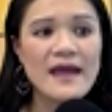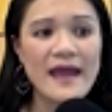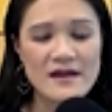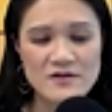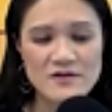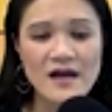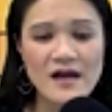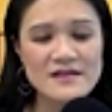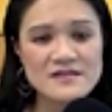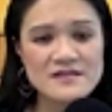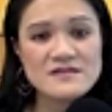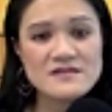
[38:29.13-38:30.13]

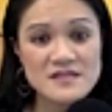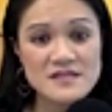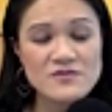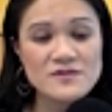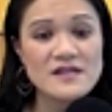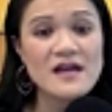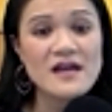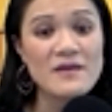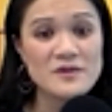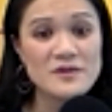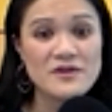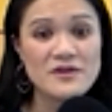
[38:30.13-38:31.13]
analyze the deals that
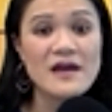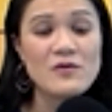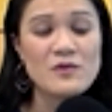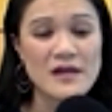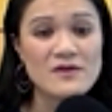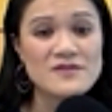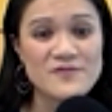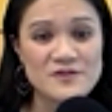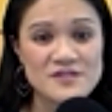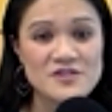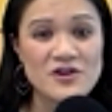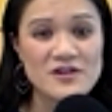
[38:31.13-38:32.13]
I've been looking at when I was
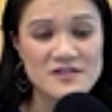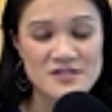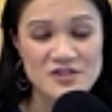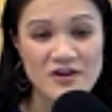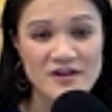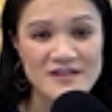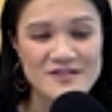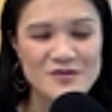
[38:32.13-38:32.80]
first start, started.